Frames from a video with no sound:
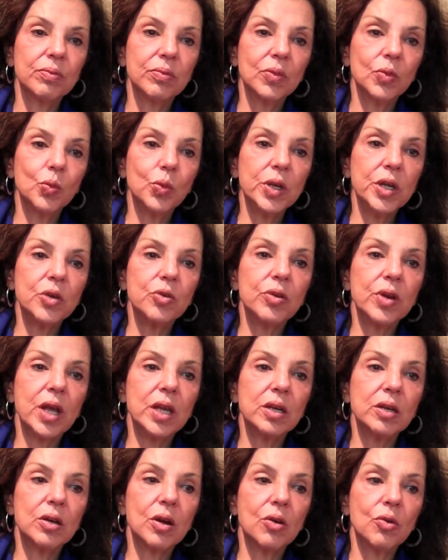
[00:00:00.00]
we
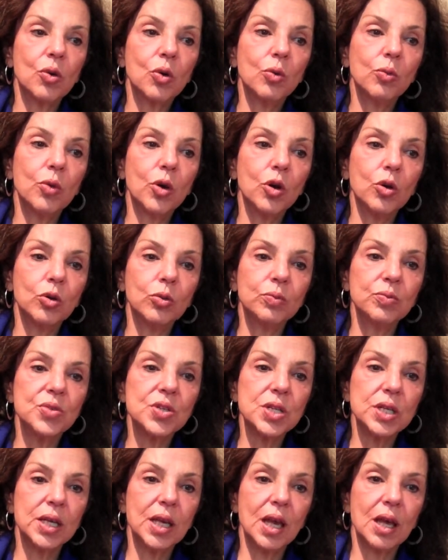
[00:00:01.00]
created our own home
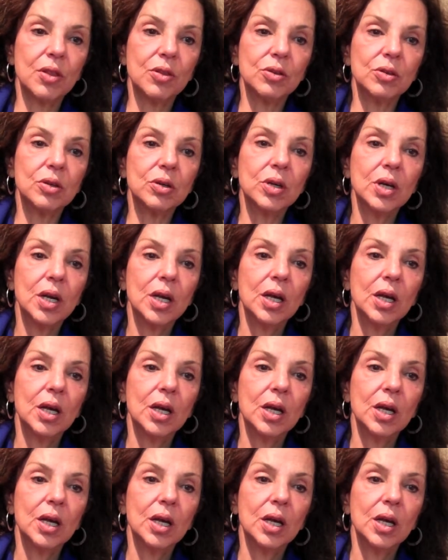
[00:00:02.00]
together.